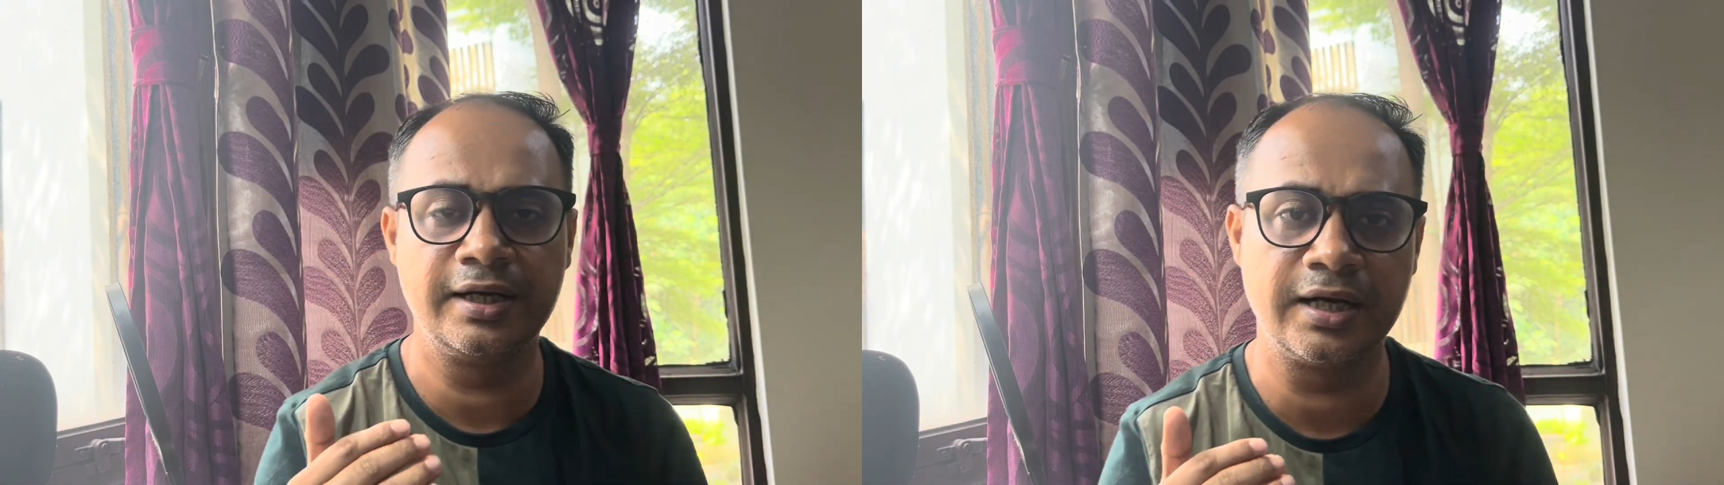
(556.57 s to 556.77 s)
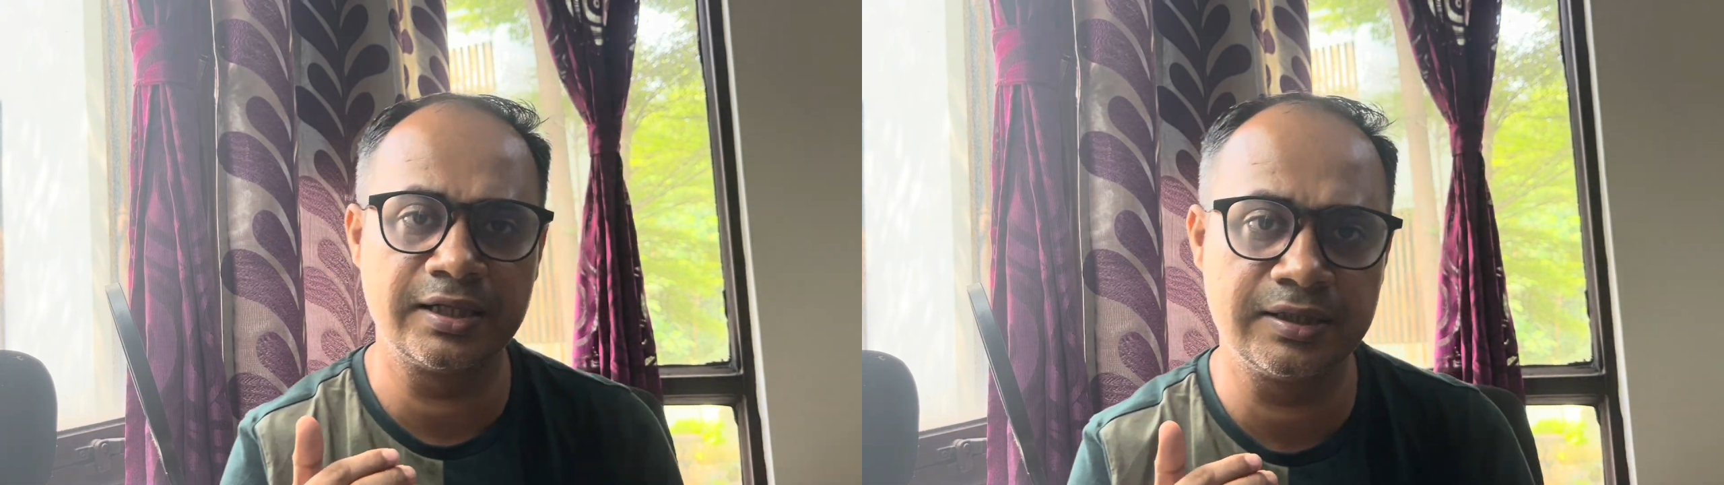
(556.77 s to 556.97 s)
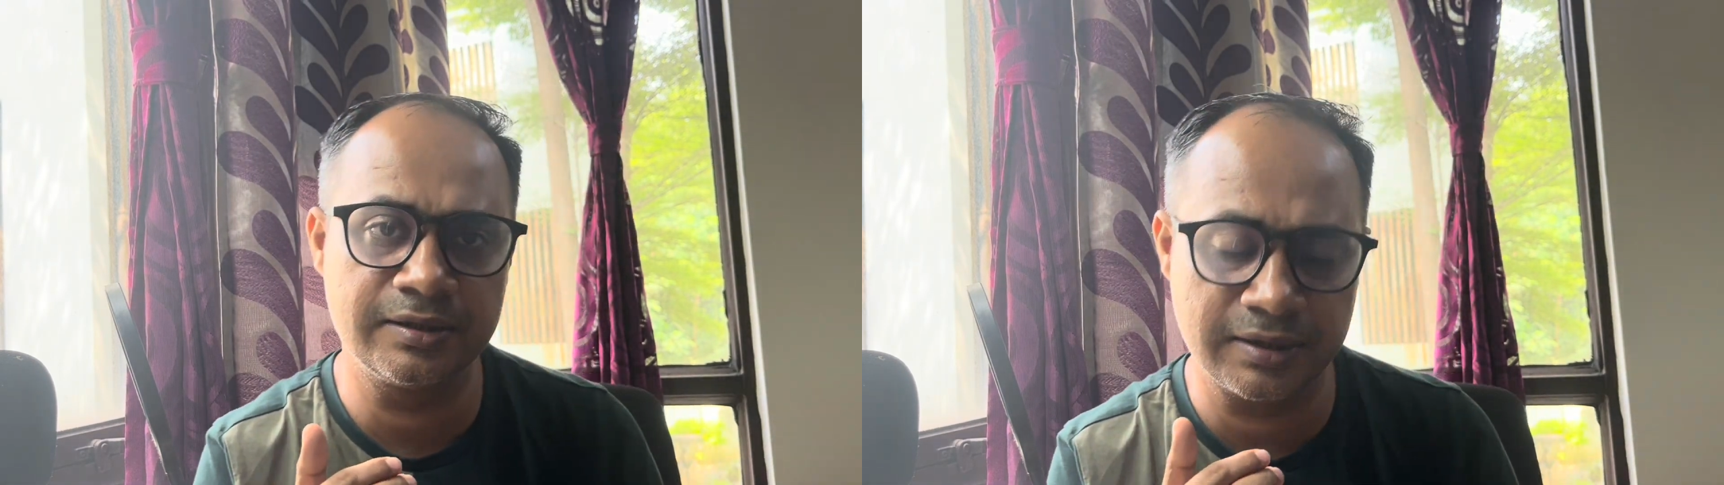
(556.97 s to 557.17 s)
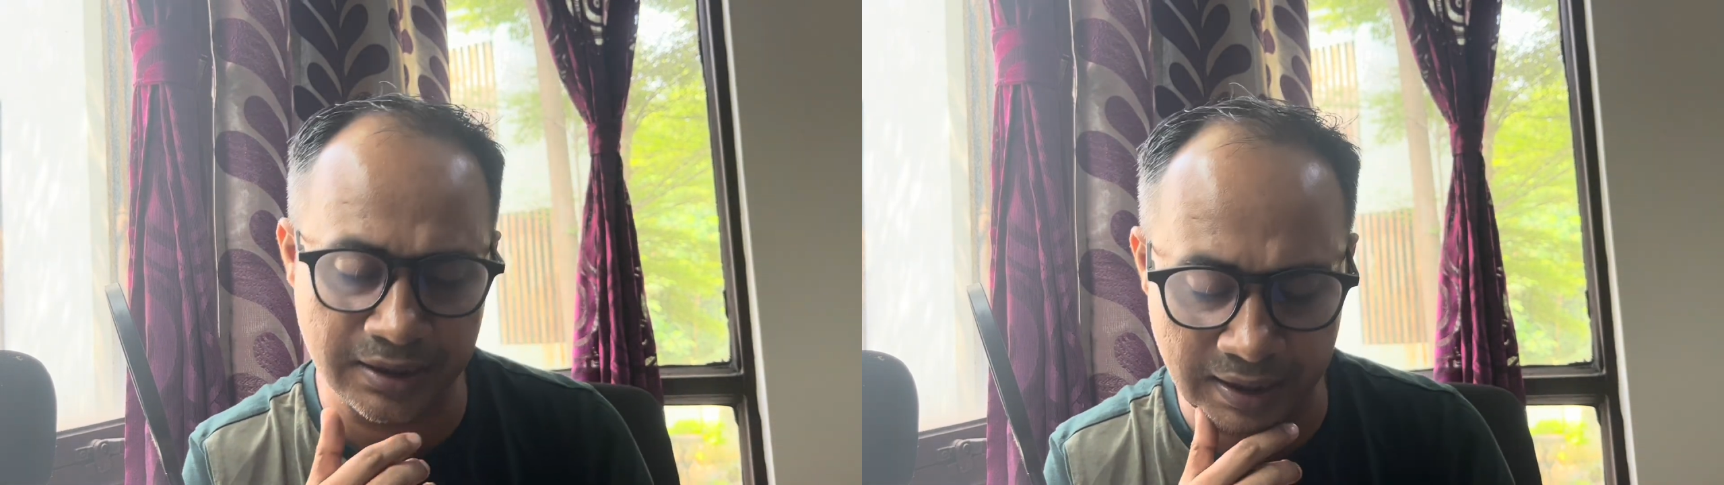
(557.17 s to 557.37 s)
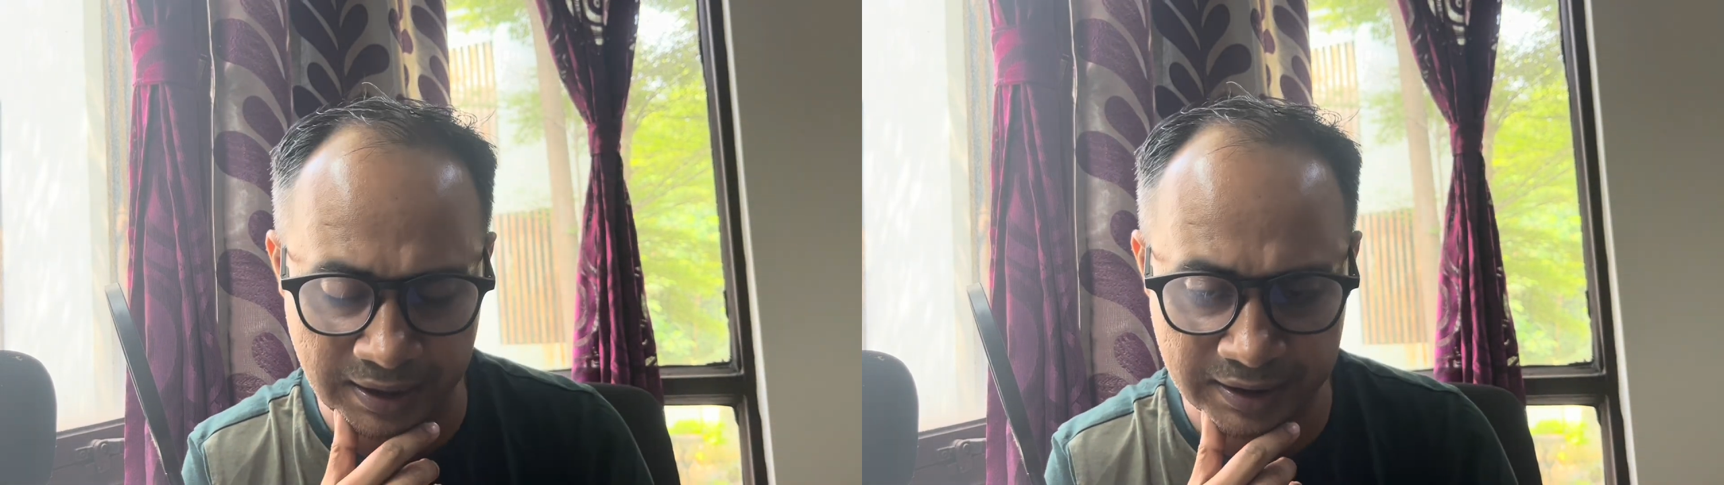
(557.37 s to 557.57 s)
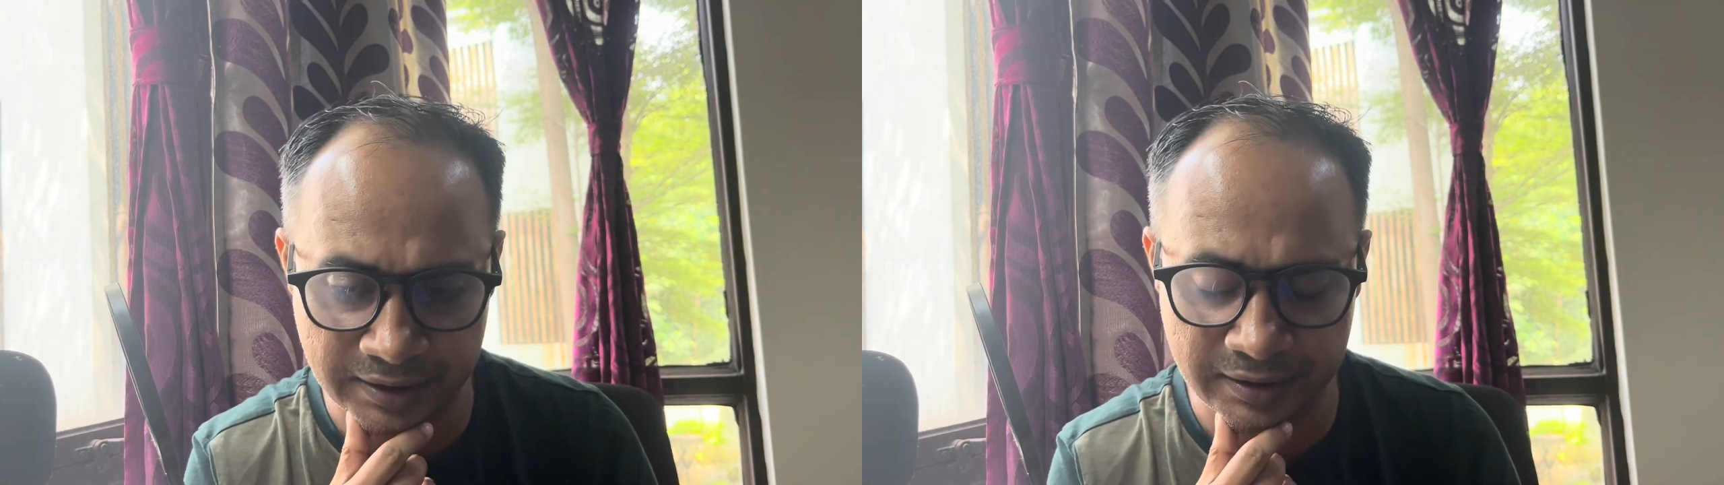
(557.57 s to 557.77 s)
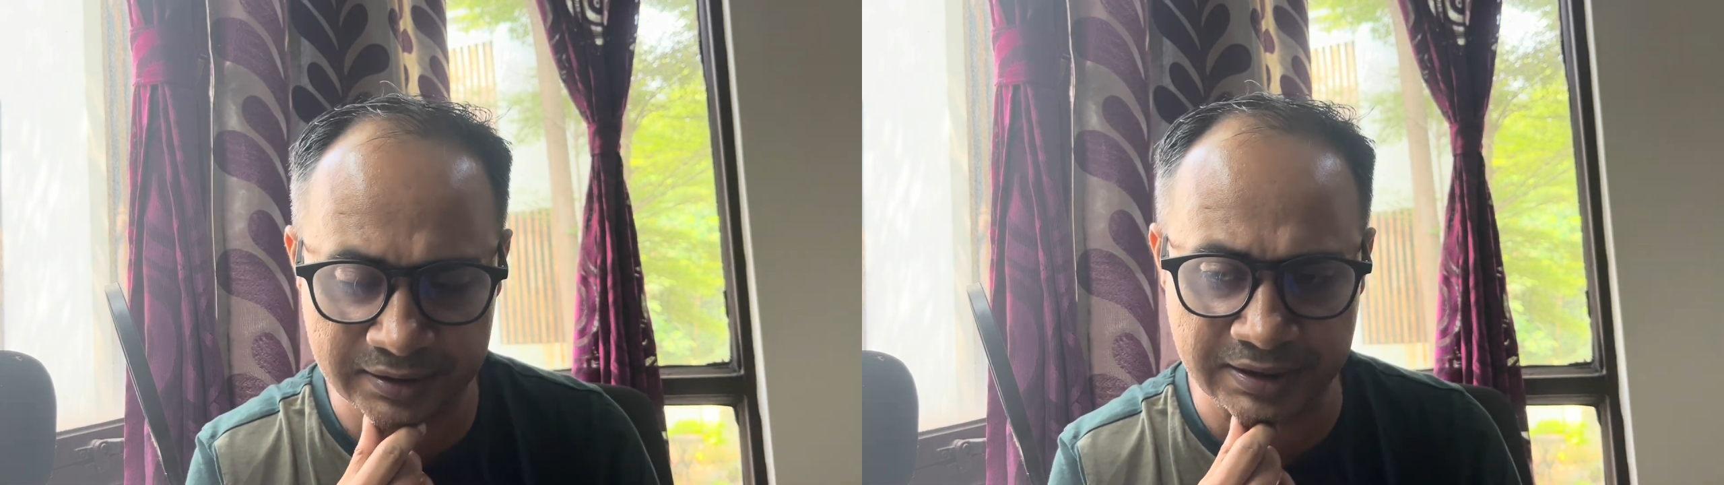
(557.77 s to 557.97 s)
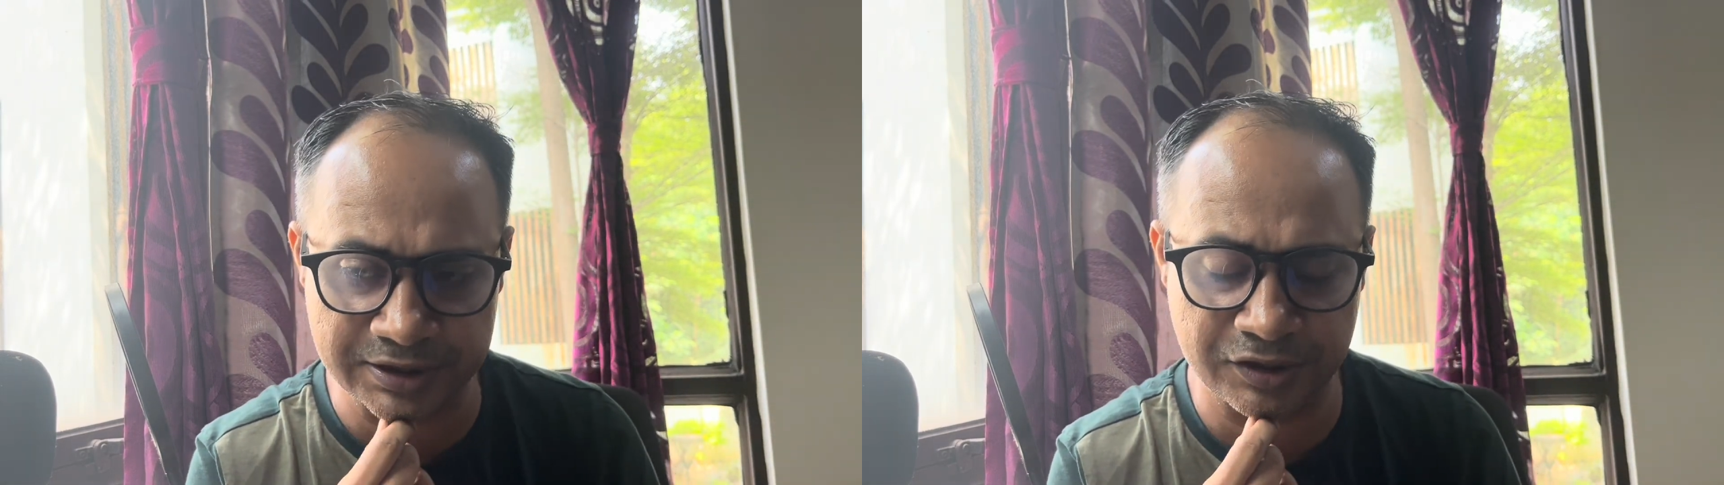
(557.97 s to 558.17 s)
another
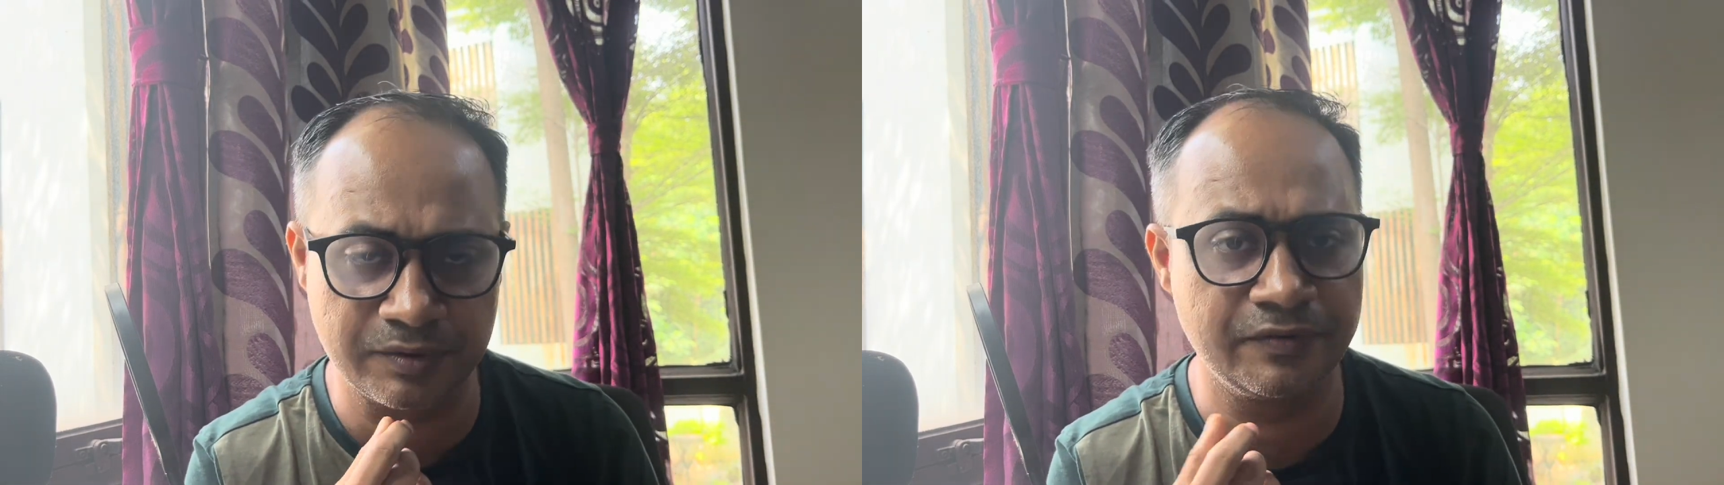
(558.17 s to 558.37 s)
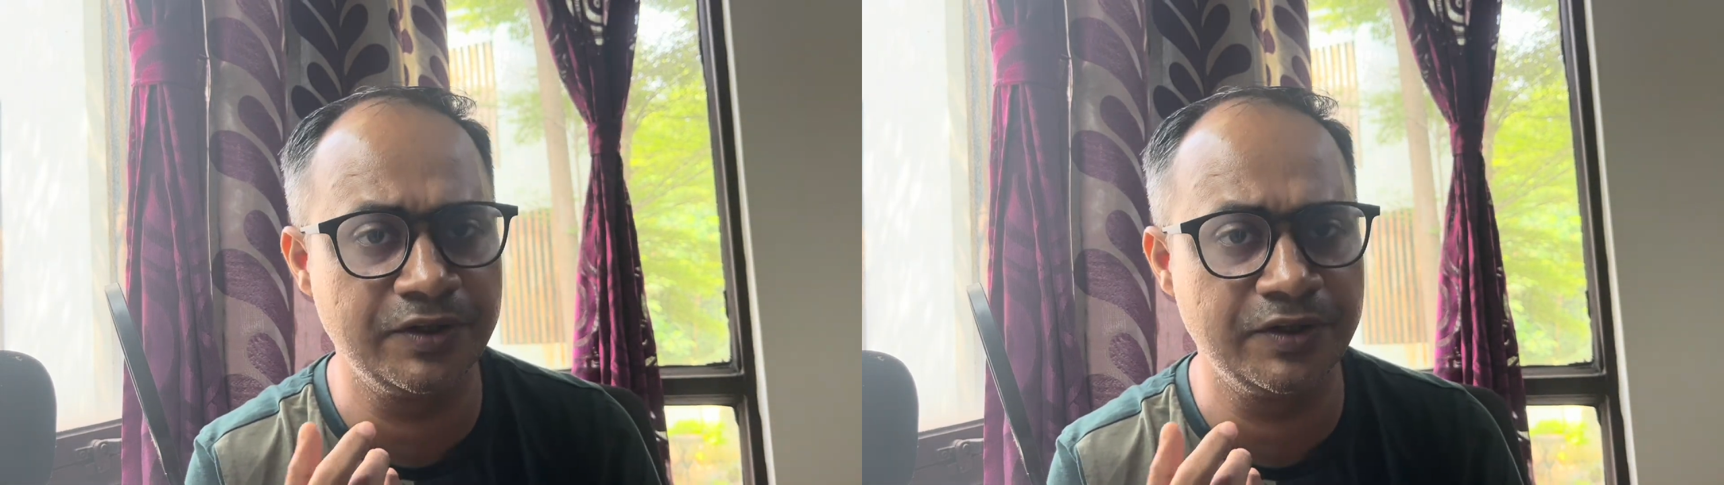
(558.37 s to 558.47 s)
section of the